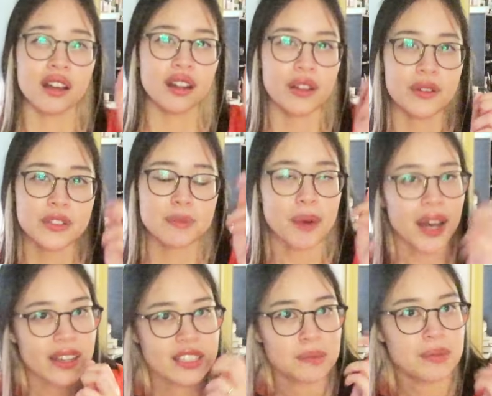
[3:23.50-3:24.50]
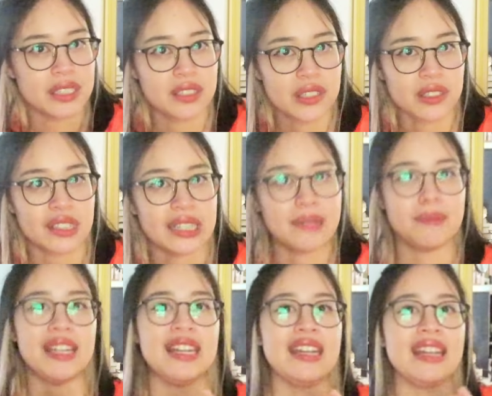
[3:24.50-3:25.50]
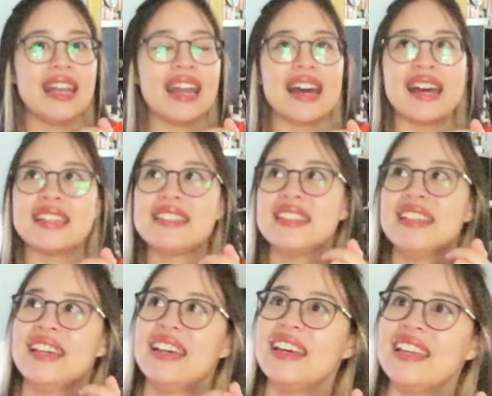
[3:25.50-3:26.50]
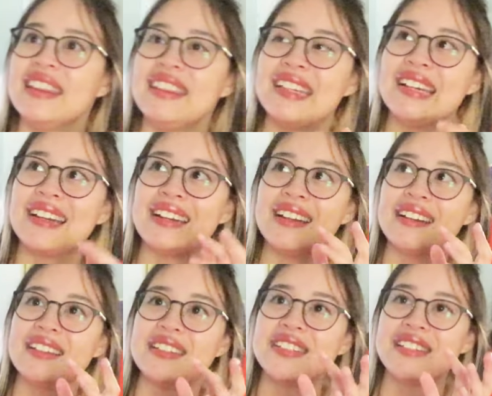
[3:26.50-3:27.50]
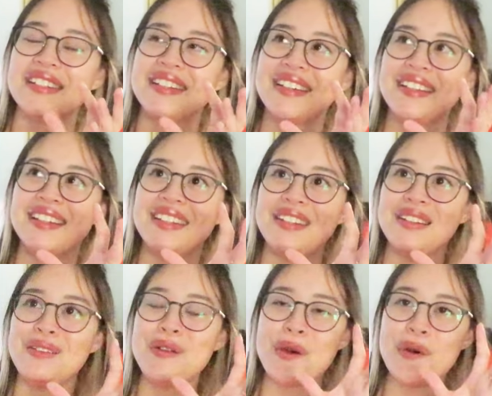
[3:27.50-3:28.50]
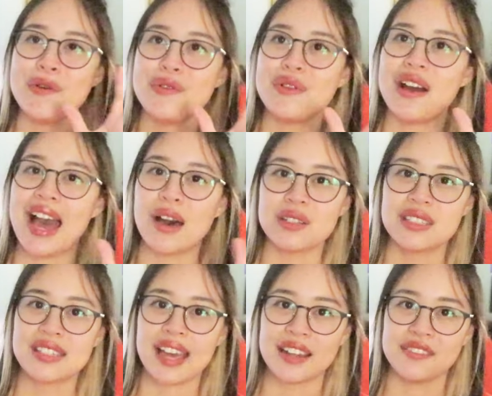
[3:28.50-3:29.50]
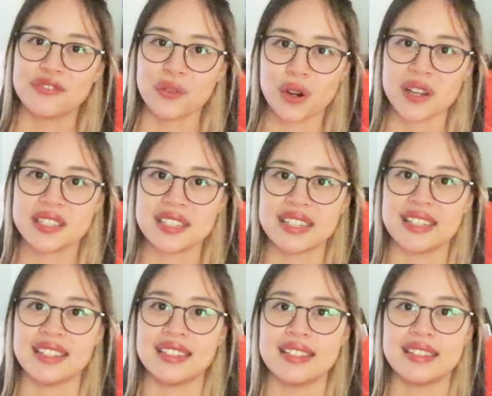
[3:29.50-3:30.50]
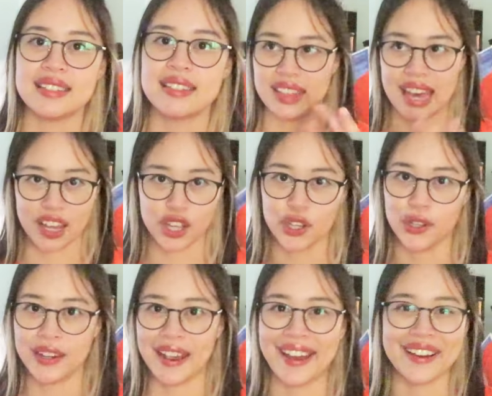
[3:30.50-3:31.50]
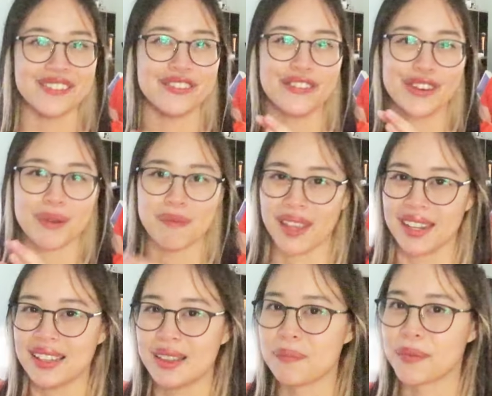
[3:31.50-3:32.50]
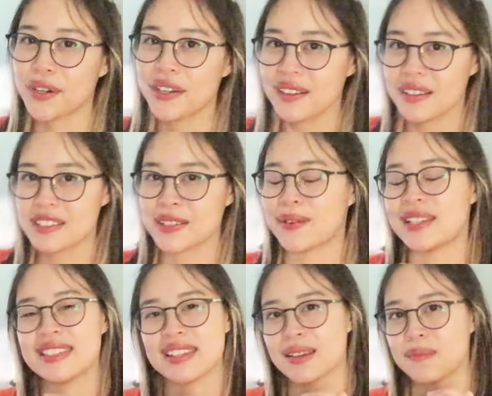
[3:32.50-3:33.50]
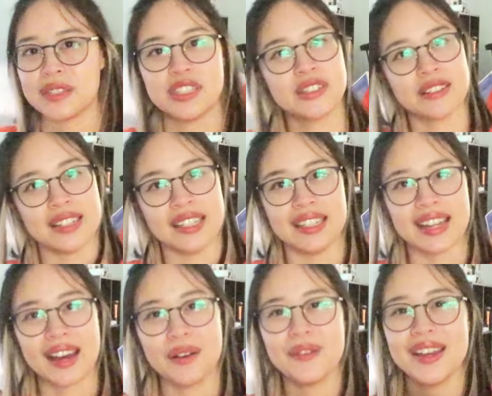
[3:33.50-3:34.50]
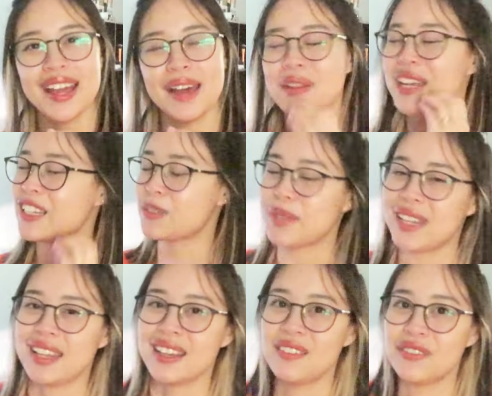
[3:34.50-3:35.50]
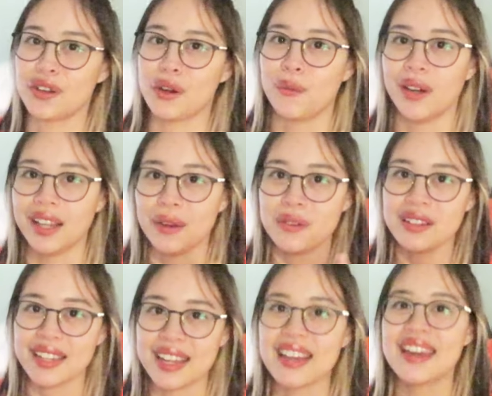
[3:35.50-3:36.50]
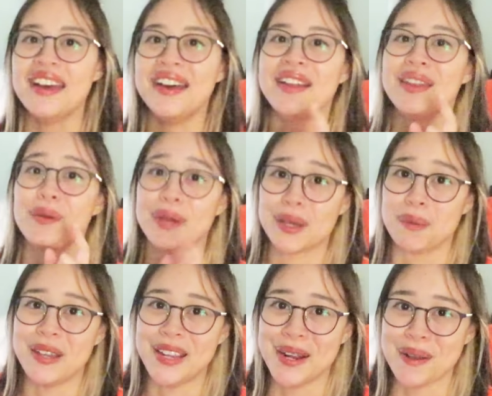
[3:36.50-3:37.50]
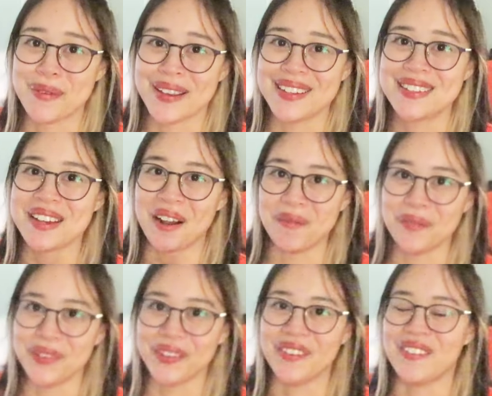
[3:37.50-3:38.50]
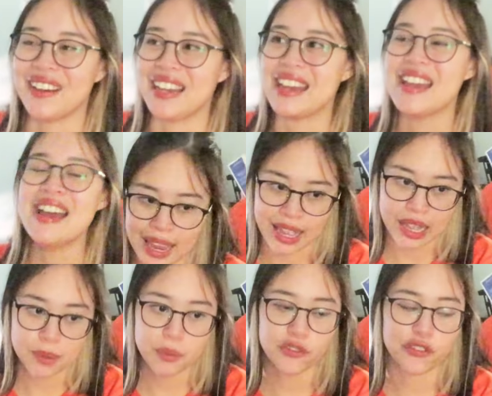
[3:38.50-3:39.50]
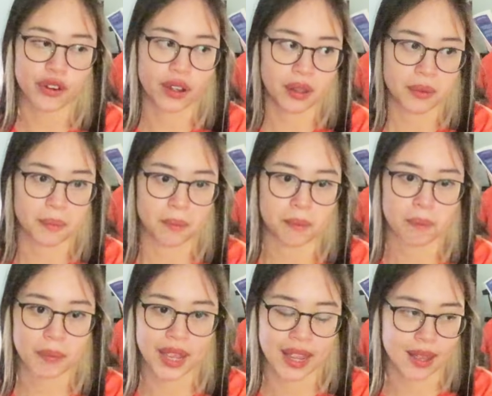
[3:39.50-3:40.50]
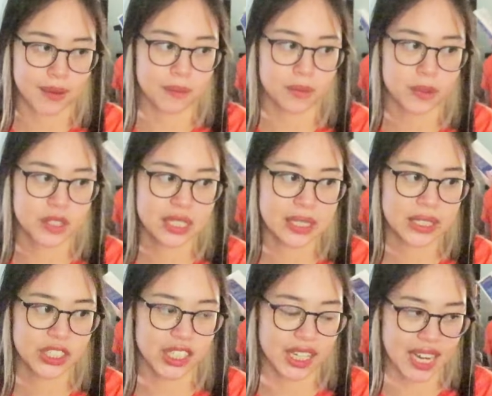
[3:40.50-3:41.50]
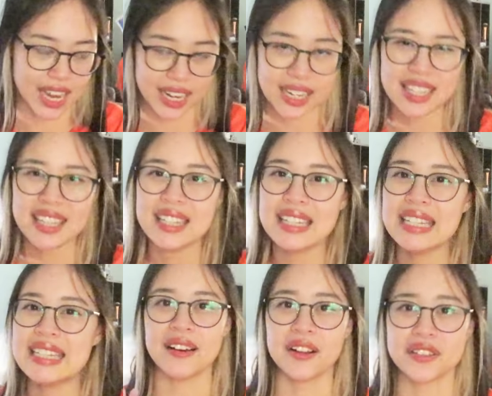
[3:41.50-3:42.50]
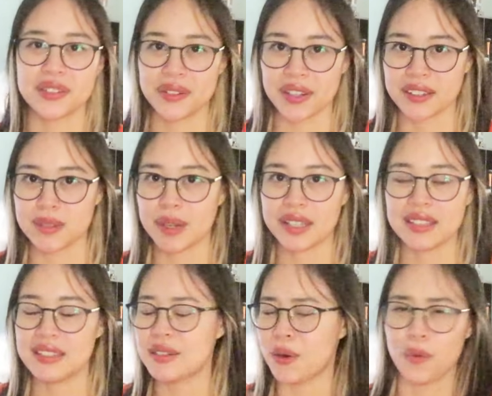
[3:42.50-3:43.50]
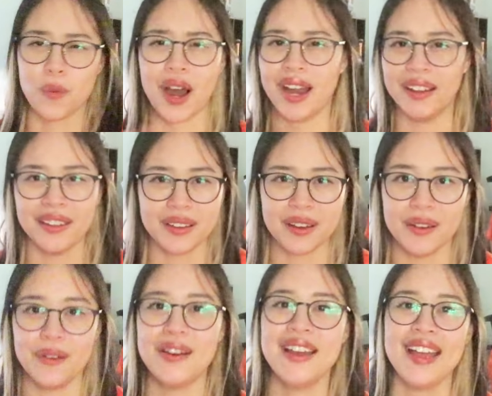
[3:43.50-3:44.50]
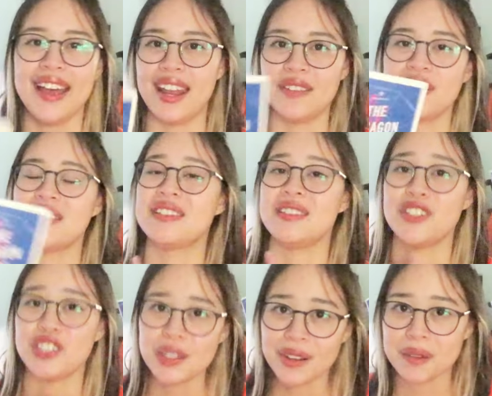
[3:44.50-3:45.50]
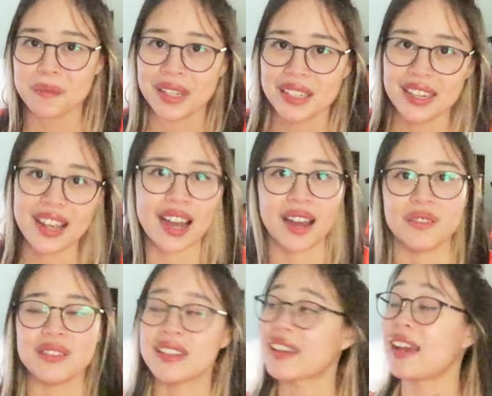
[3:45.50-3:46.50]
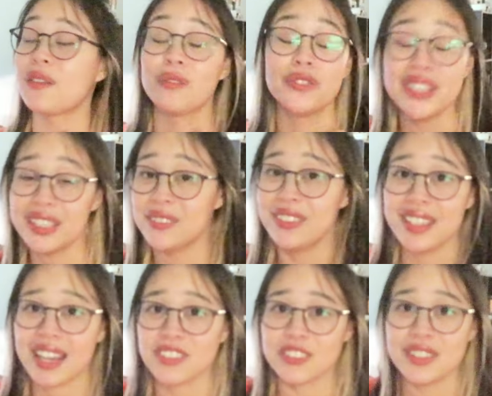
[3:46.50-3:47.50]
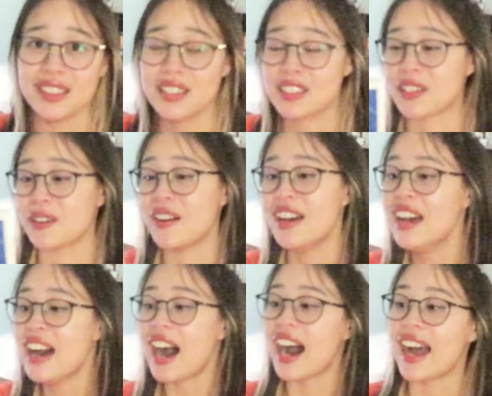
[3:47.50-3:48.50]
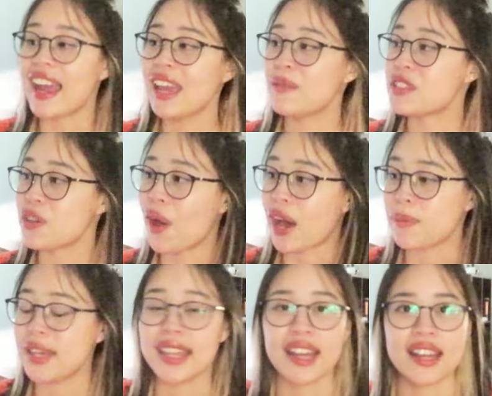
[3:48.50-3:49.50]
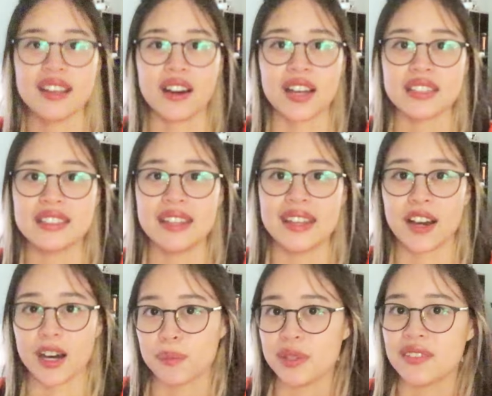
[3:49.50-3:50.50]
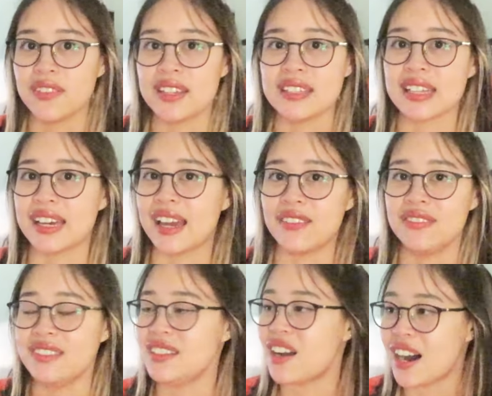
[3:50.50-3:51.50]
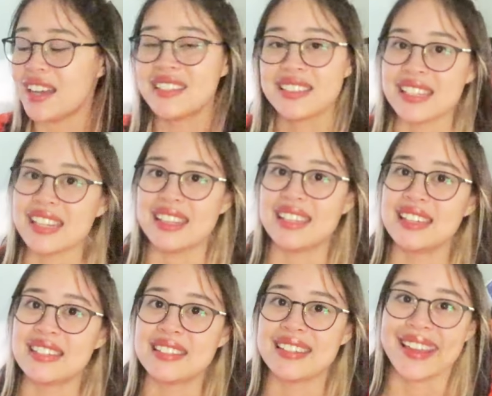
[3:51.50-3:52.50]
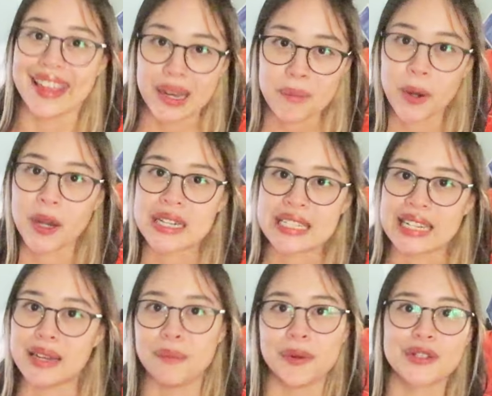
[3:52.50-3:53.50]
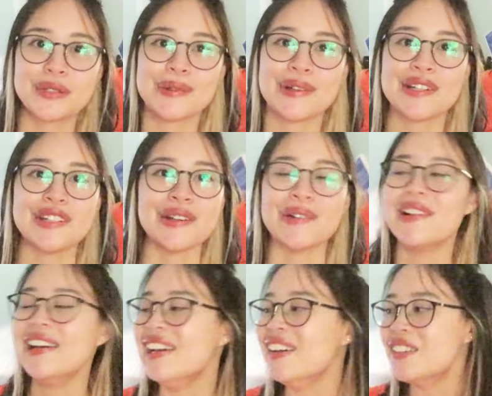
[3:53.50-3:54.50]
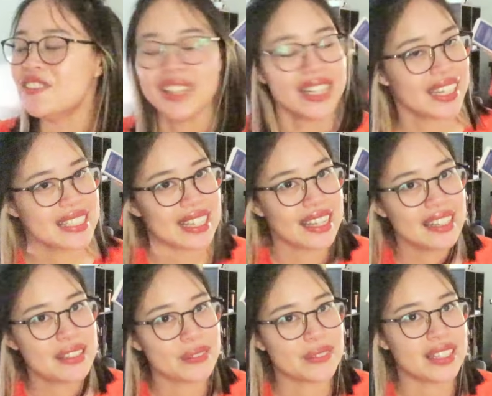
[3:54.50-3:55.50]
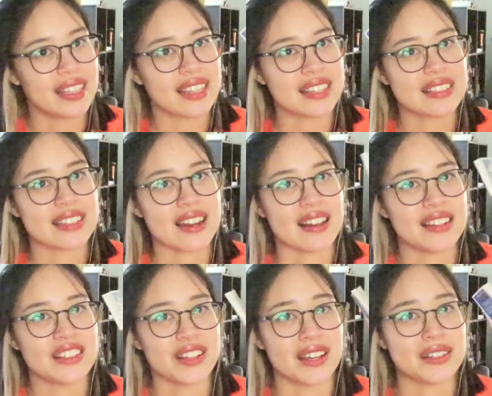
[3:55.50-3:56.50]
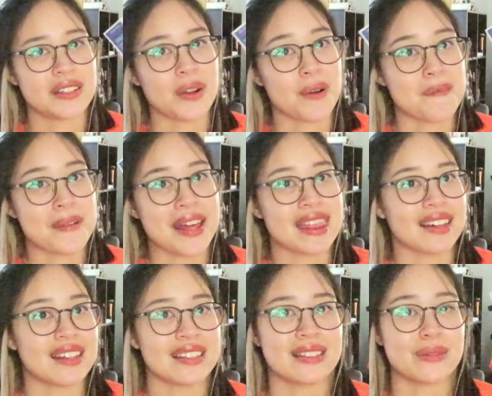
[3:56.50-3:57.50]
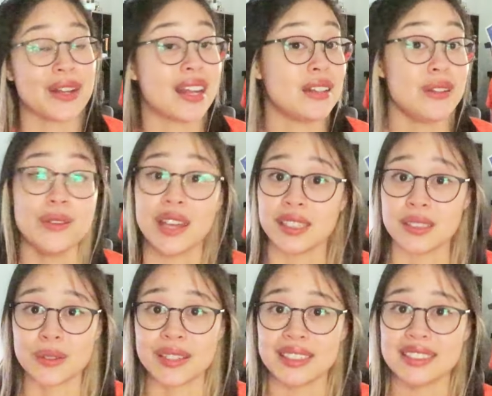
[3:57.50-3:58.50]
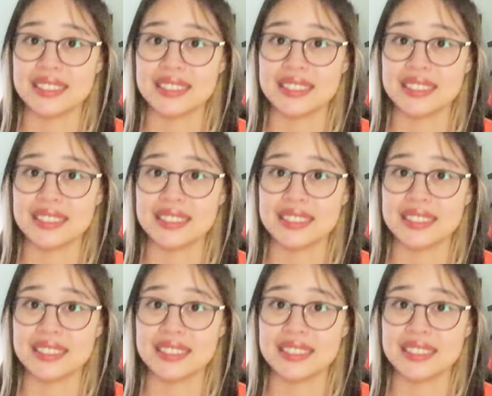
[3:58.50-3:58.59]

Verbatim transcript: closed box mystery meaning that there's no outside forces that could have committed the murder so it's like a mystery in that way i'm not explaining it very well i will link the wikipedia page down below on it pam from pam's Shenanigans also talked about this a while ago and ever since she recommended it I was like I really really have to read this so I am so happy that I got a copy of this I have not seen this in person in a bookstore so very excited to read this and I'll let you guys know my thoughts when I do get to it.